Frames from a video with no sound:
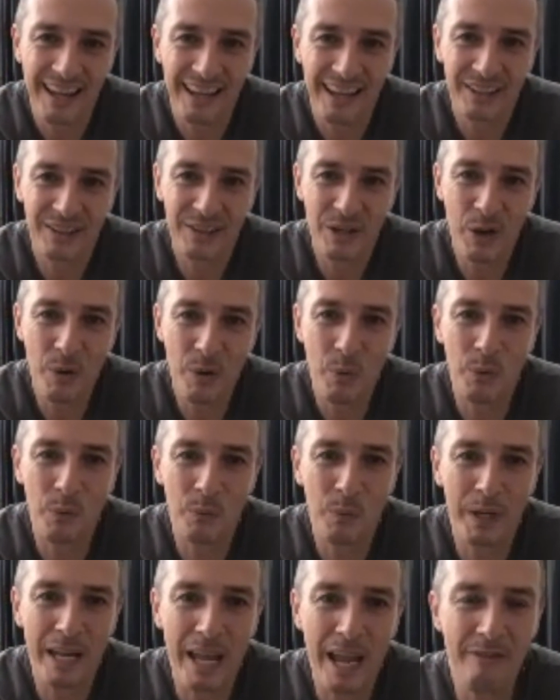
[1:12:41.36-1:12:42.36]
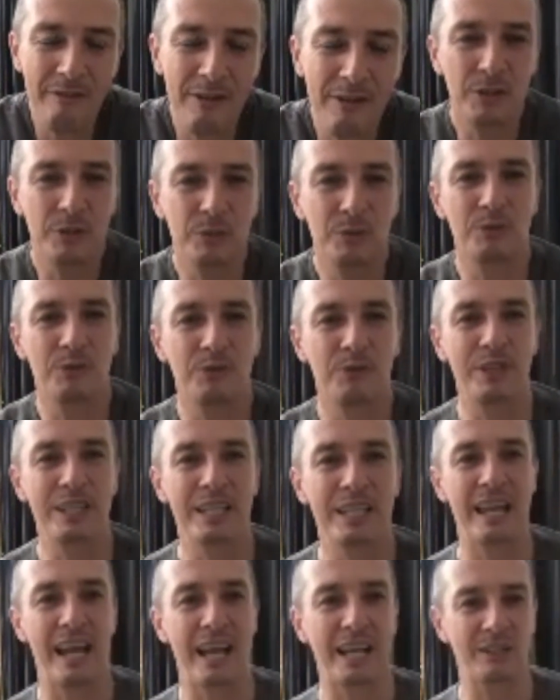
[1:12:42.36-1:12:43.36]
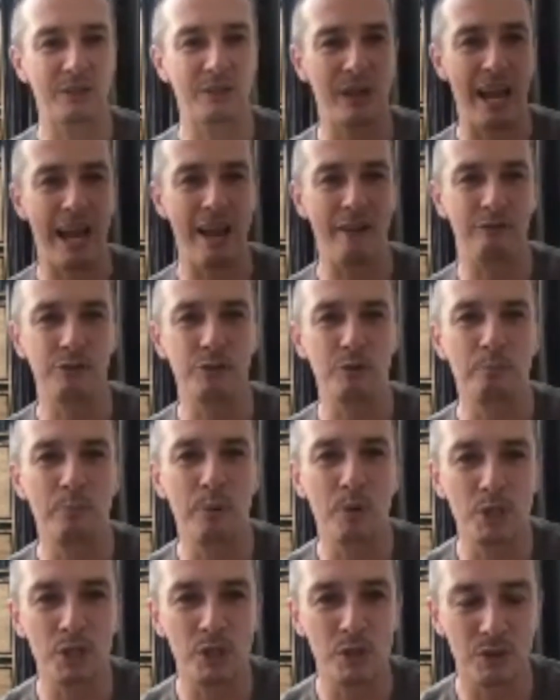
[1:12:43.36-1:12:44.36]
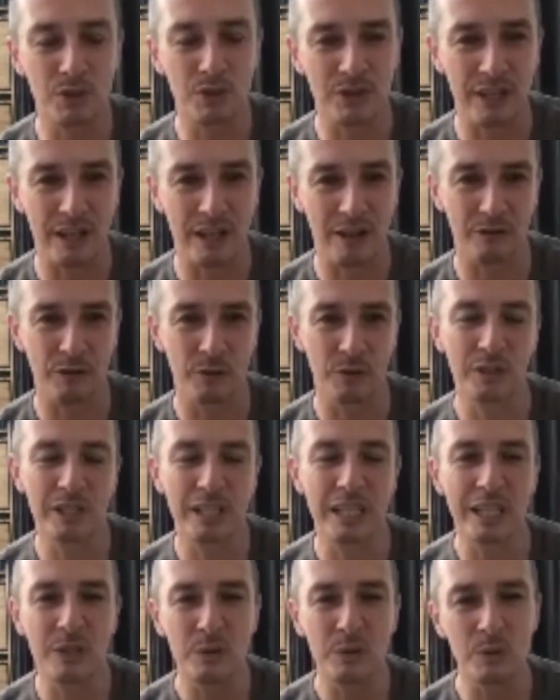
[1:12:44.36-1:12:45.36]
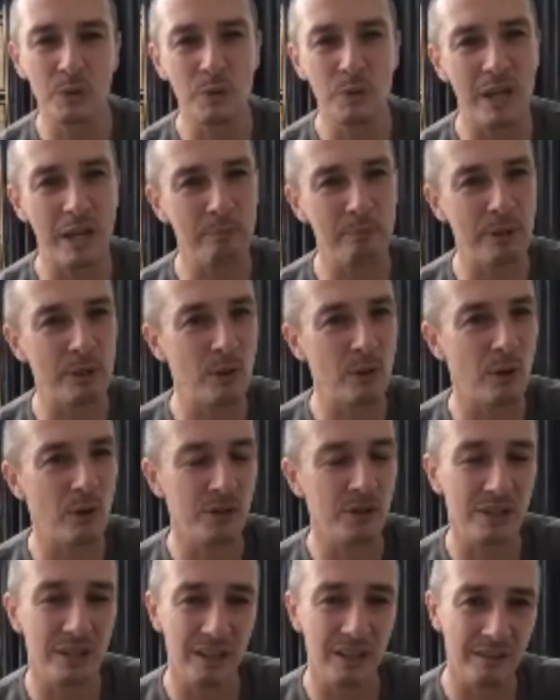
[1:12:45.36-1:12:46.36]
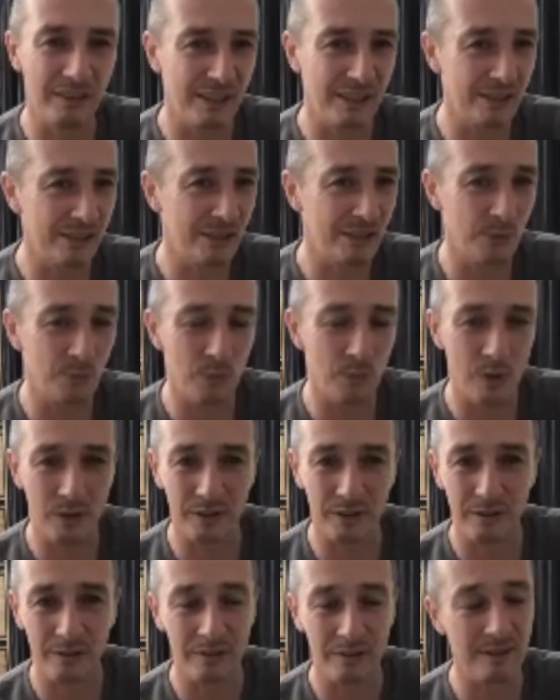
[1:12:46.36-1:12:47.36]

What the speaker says: You know, whenever you feel like you have to push yourself, you need to do that because this is what